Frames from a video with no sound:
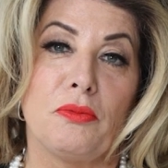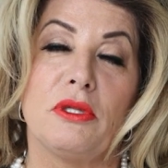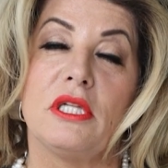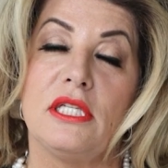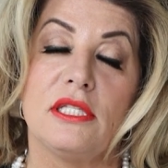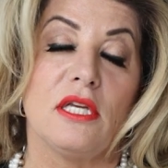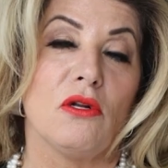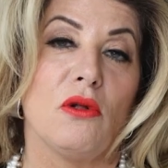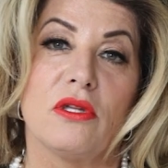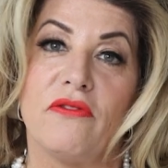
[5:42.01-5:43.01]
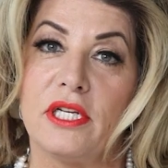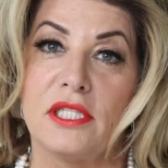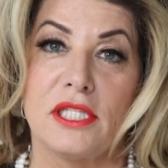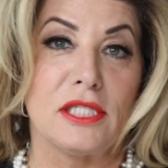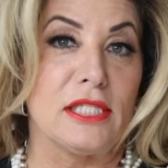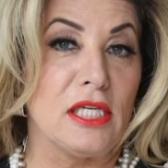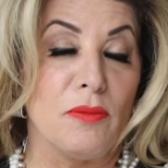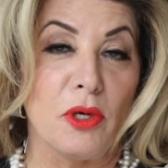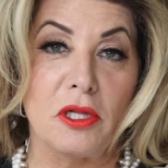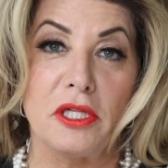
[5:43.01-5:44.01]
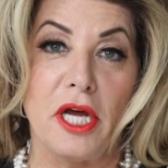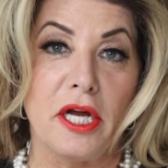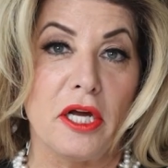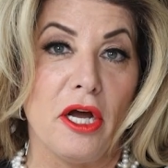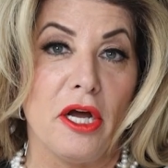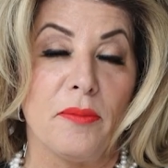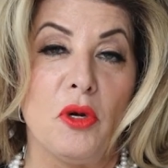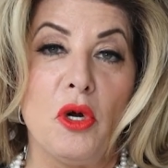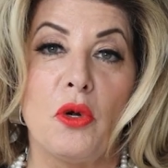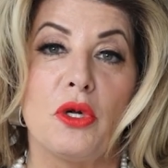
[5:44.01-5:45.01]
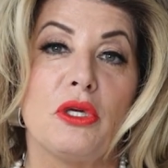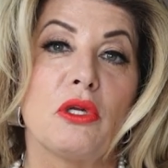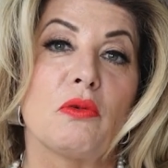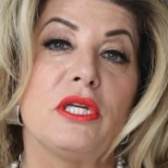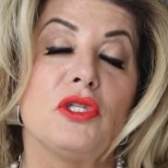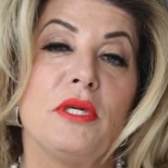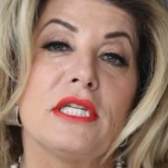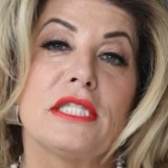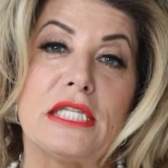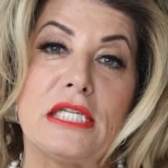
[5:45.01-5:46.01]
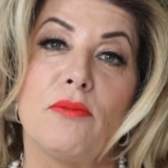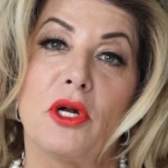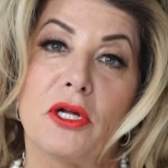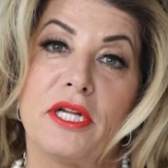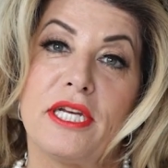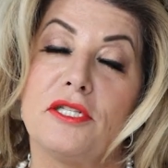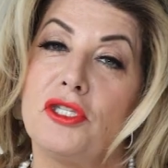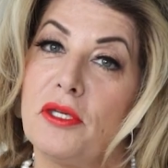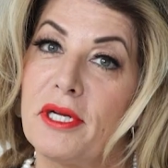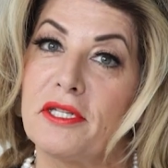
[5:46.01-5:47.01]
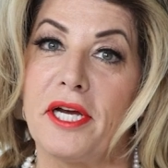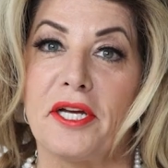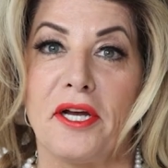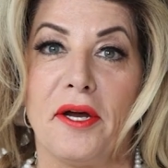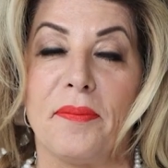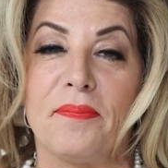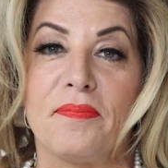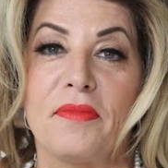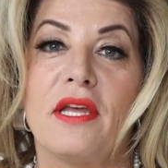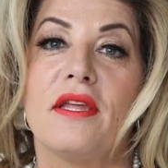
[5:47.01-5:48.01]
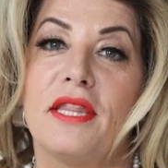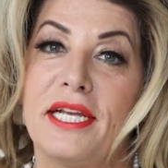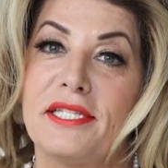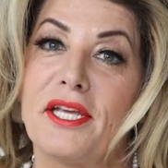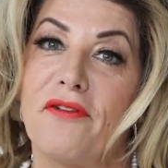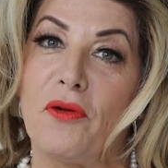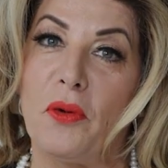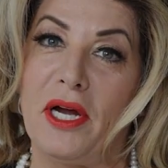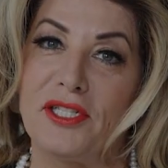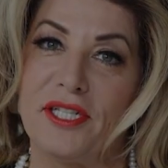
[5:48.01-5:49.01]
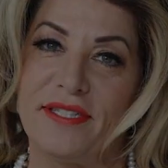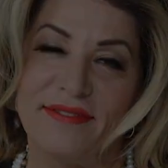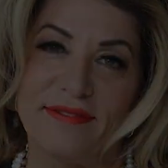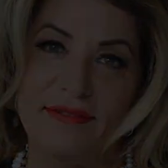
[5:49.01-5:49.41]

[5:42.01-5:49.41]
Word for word: please get a hold of us at cindybirkland.com or you can reach me at cindybirkland@gmail.com. Thanks again for watching.